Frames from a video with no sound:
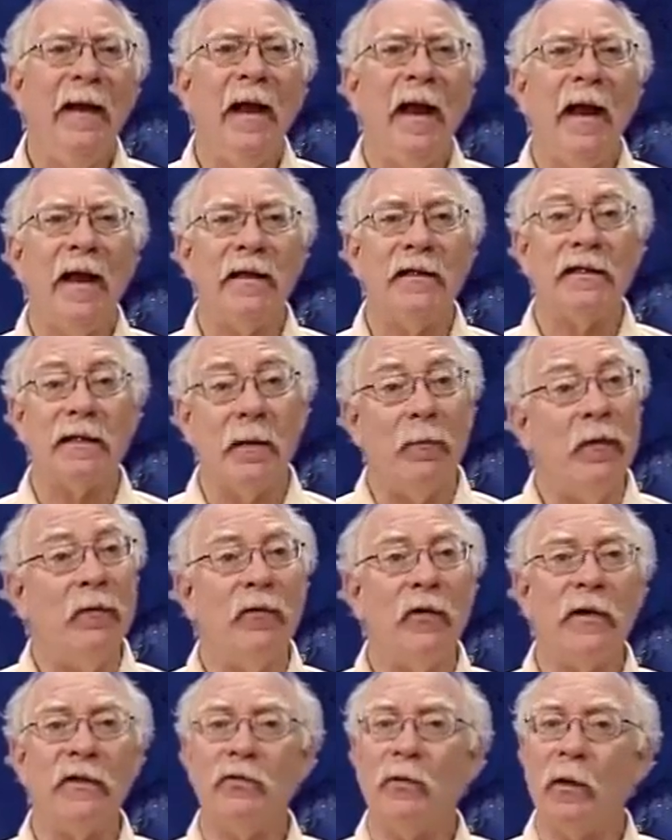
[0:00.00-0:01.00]
and some of
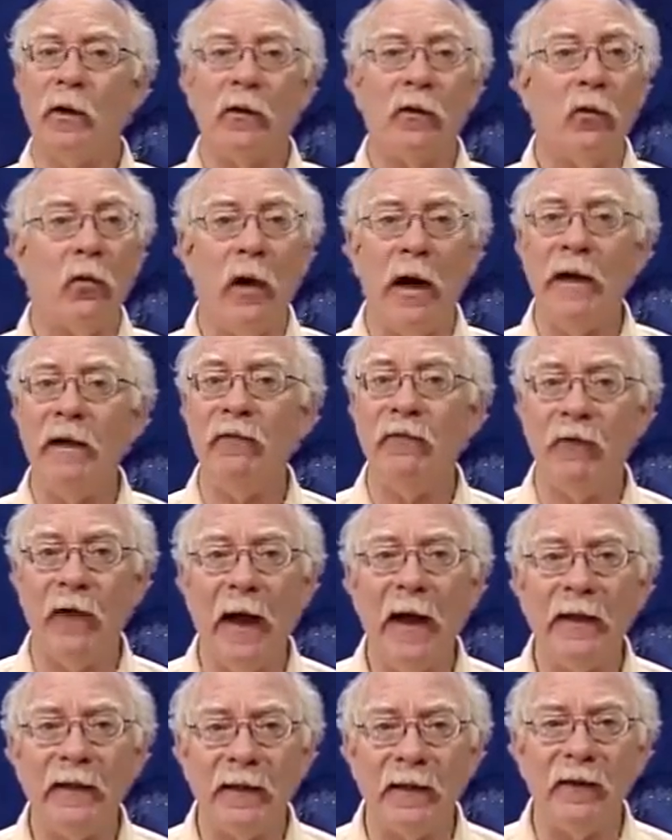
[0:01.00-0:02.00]
which were quite
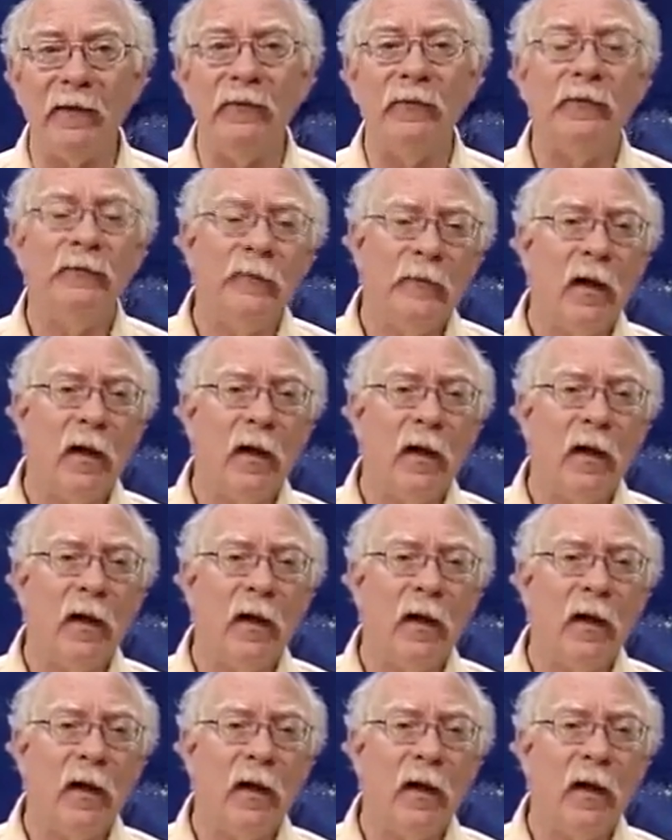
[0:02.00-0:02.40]
effective,